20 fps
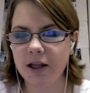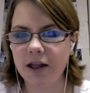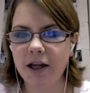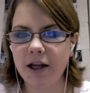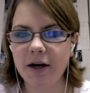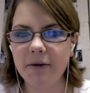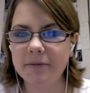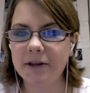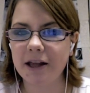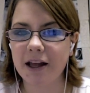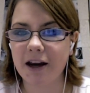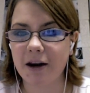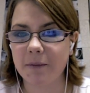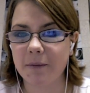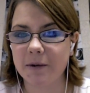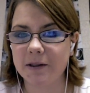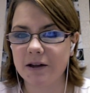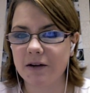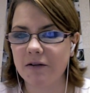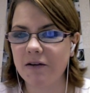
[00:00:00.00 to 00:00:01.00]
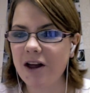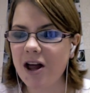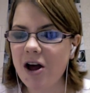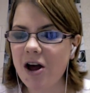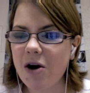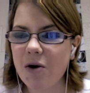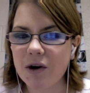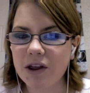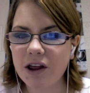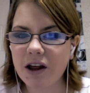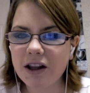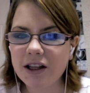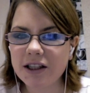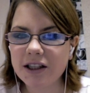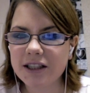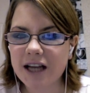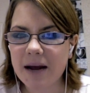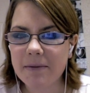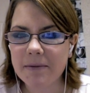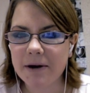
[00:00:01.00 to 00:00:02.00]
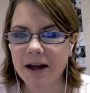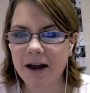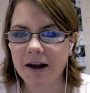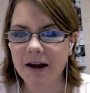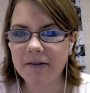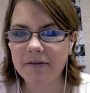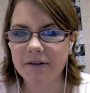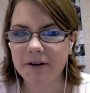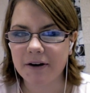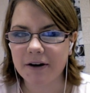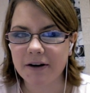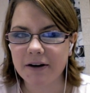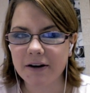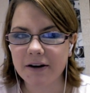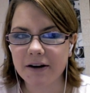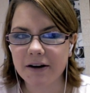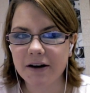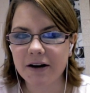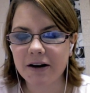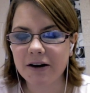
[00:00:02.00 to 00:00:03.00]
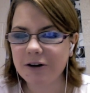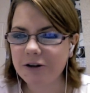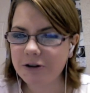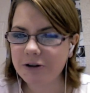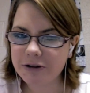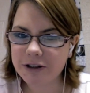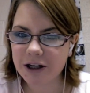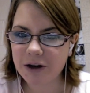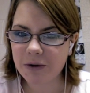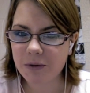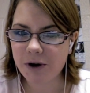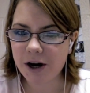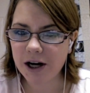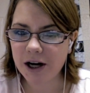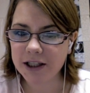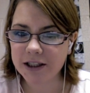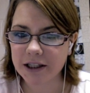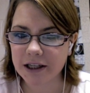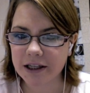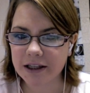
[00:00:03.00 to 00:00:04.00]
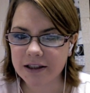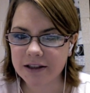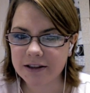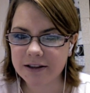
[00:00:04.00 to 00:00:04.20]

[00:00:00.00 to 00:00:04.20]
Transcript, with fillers: Then I'm thinking to myself, with all this time and effort, who's going to watch it?